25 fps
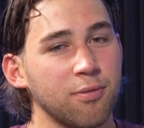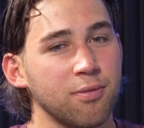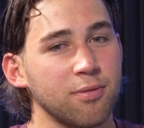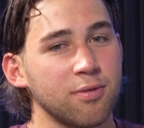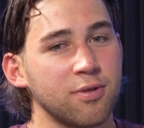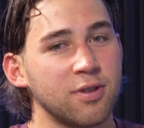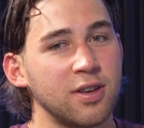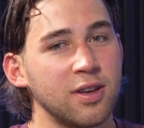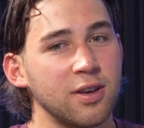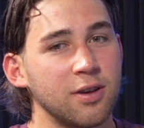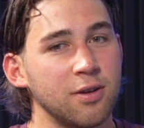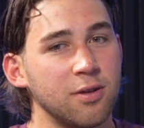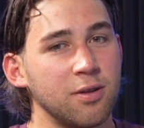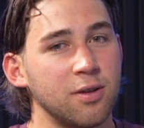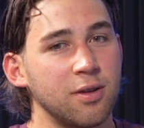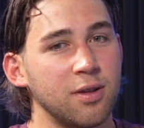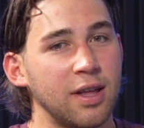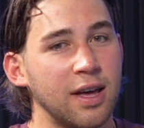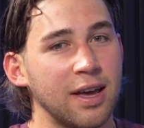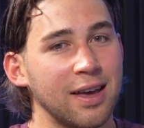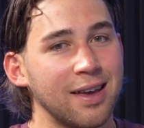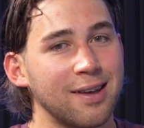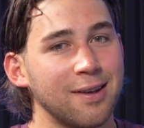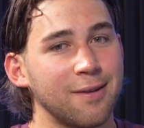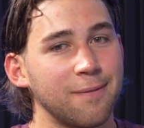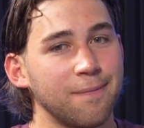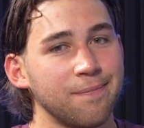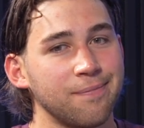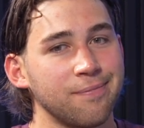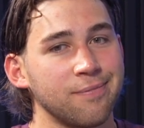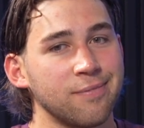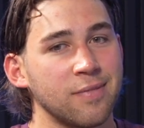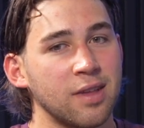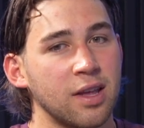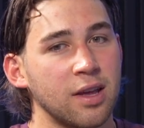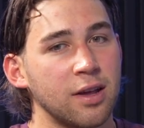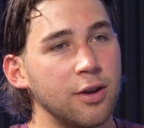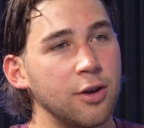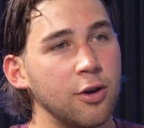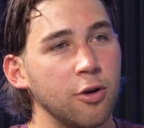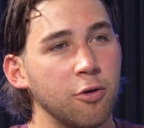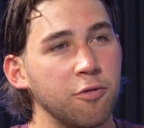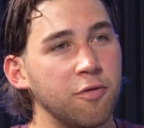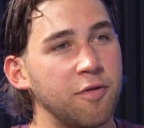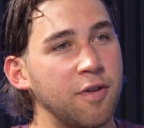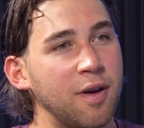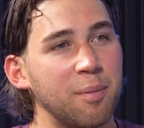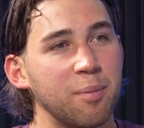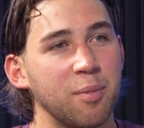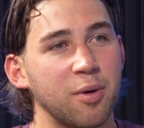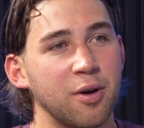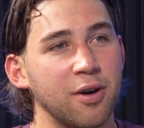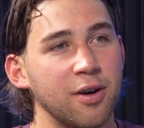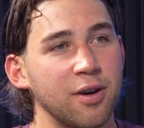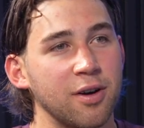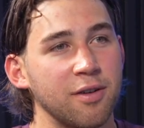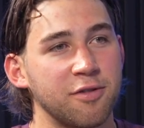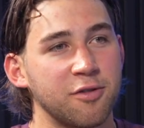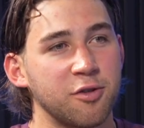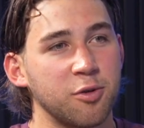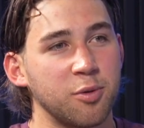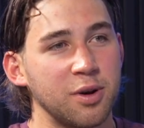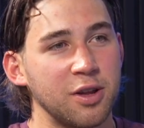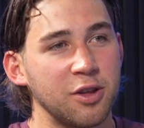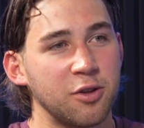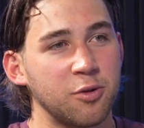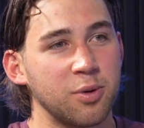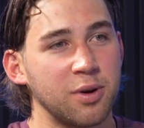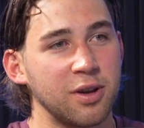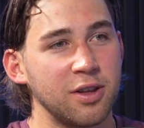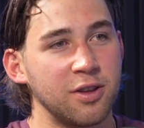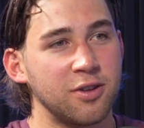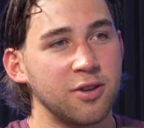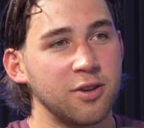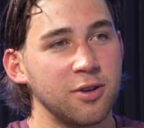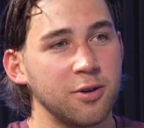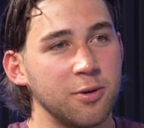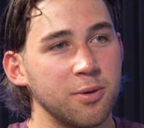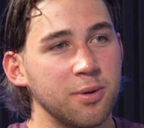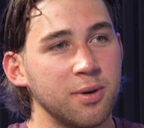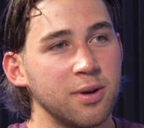till like November of 2022.